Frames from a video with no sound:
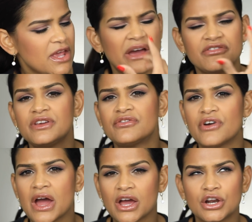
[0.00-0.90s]
We have the
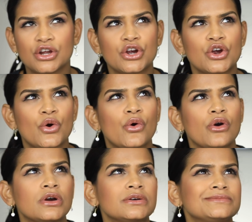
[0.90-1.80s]
regular
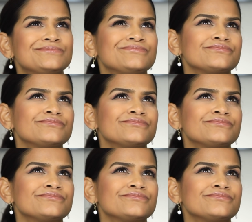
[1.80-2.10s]
or